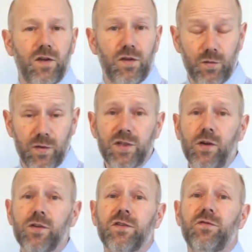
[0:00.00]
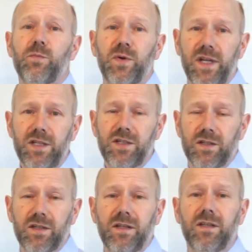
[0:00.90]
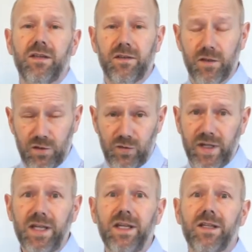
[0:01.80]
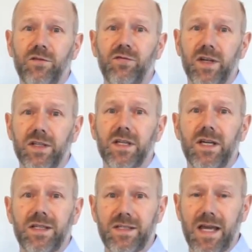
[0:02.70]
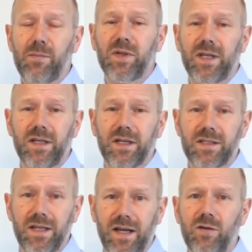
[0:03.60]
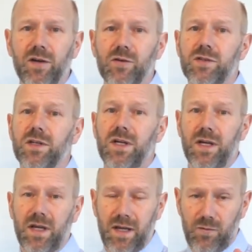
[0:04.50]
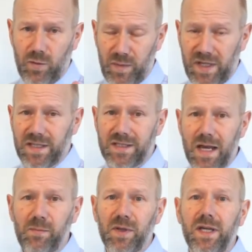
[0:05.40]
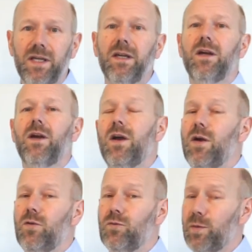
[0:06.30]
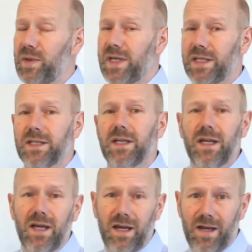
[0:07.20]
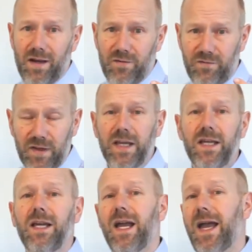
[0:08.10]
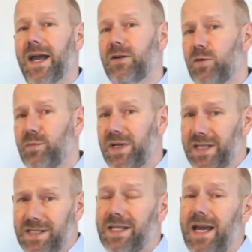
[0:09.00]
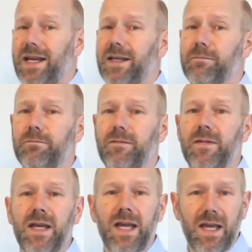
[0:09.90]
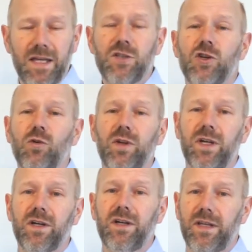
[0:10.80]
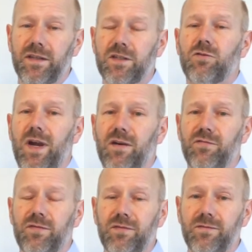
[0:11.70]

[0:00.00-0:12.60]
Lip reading: The results of the prediction, the 3 different sampling scenarios, repeat sampling, repeat filling, and repeat scanning, is shown here in this graph.